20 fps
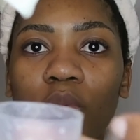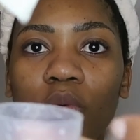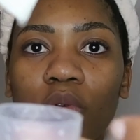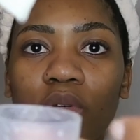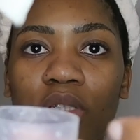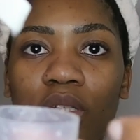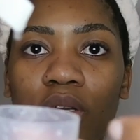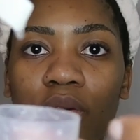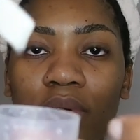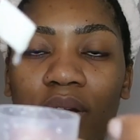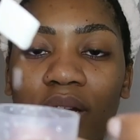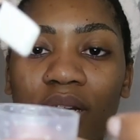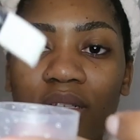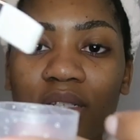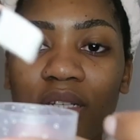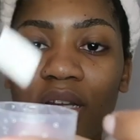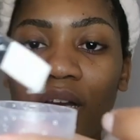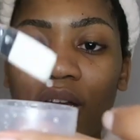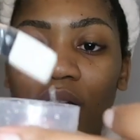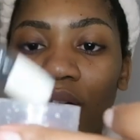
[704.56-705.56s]
water run
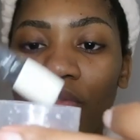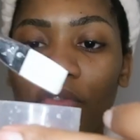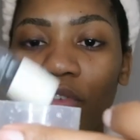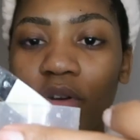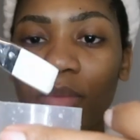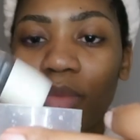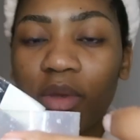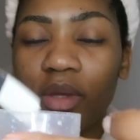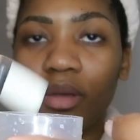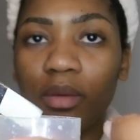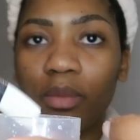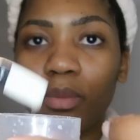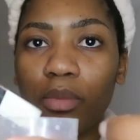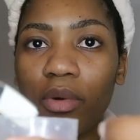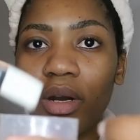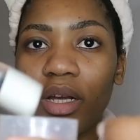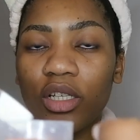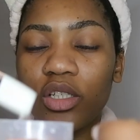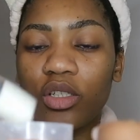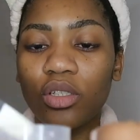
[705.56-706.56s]
down from the
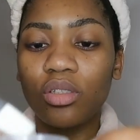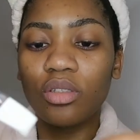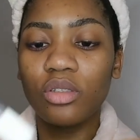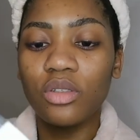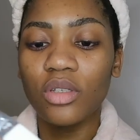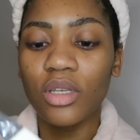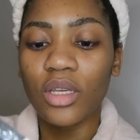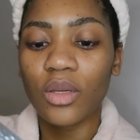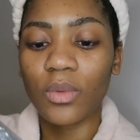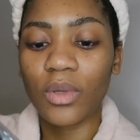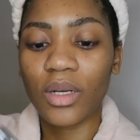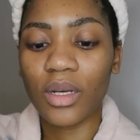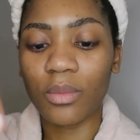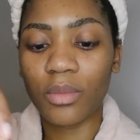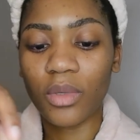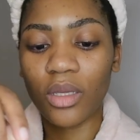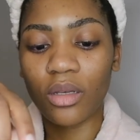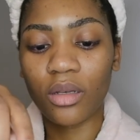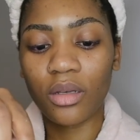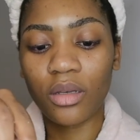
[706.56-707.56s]
brush, you get what I
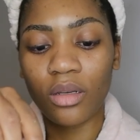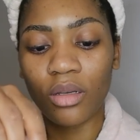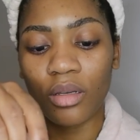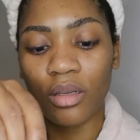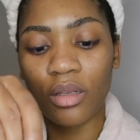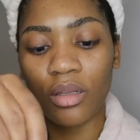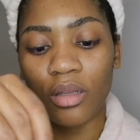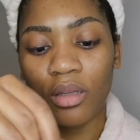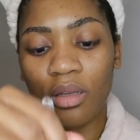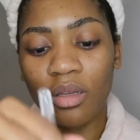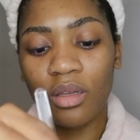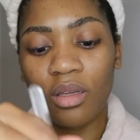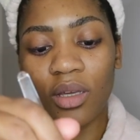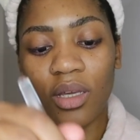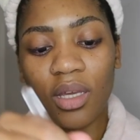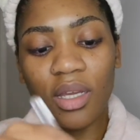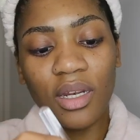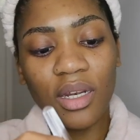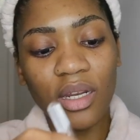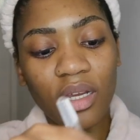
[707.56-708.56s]
mean?
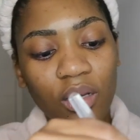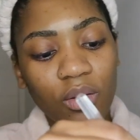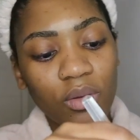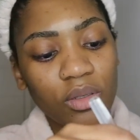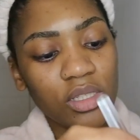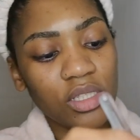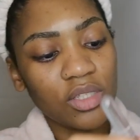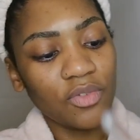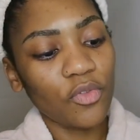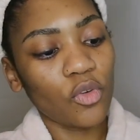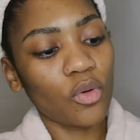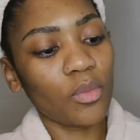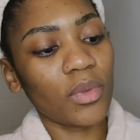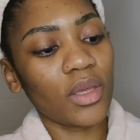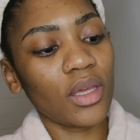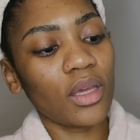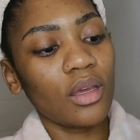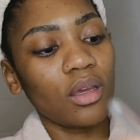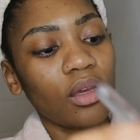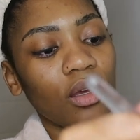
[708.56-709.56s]
And now it's
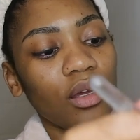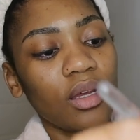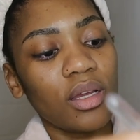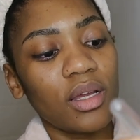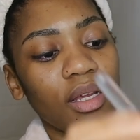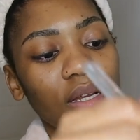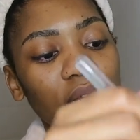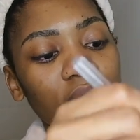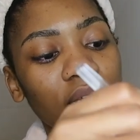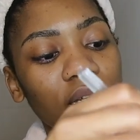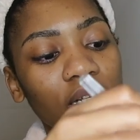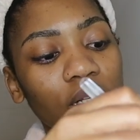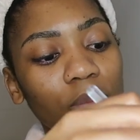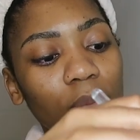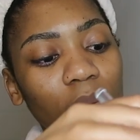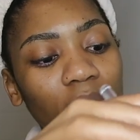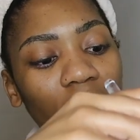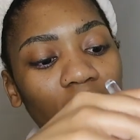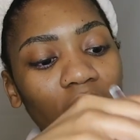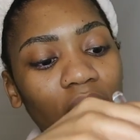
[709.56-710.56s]
forming a little
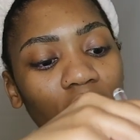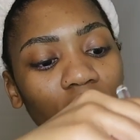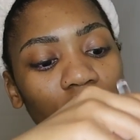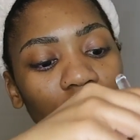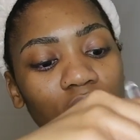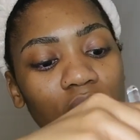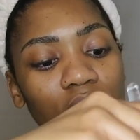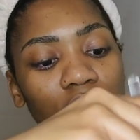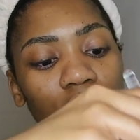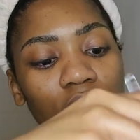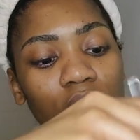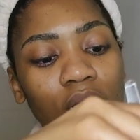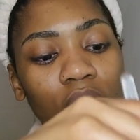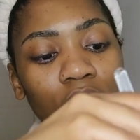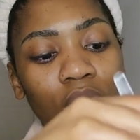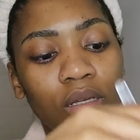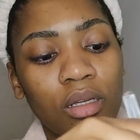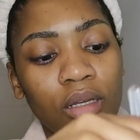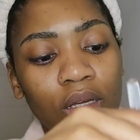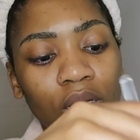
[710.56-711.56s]
paste,
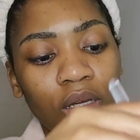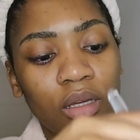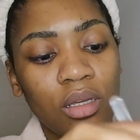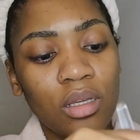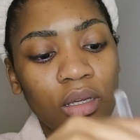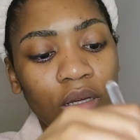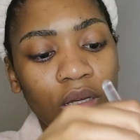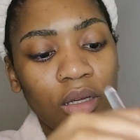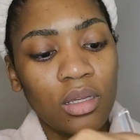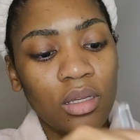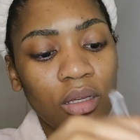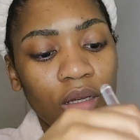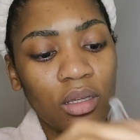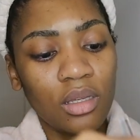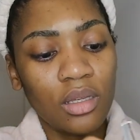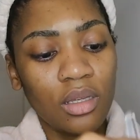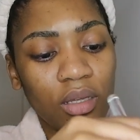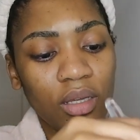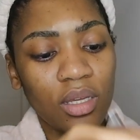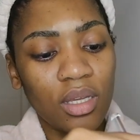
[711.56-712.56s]

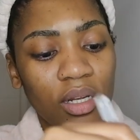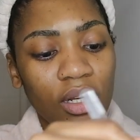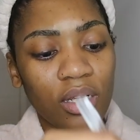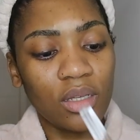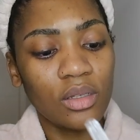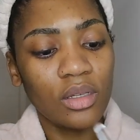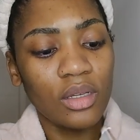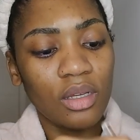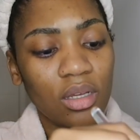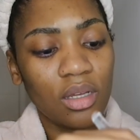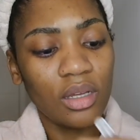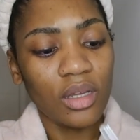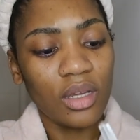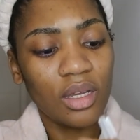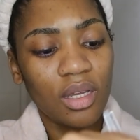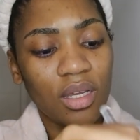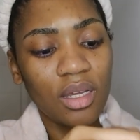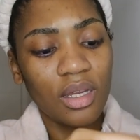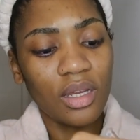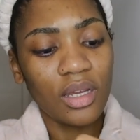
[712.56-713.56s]
and now
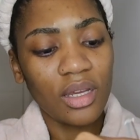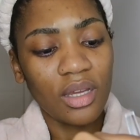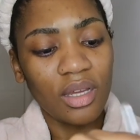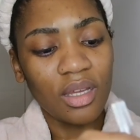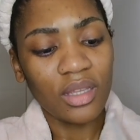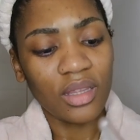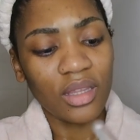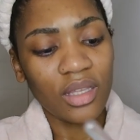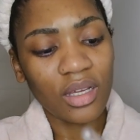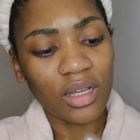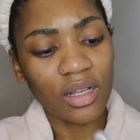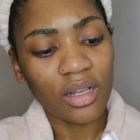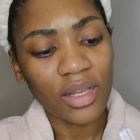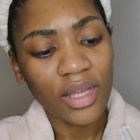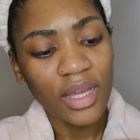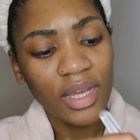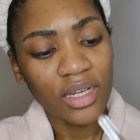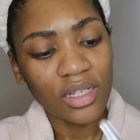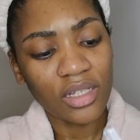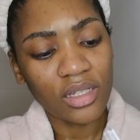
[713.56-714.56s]
I think I'll
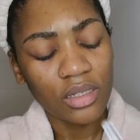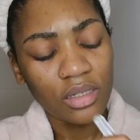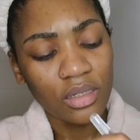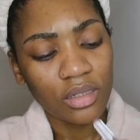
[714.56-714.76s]
add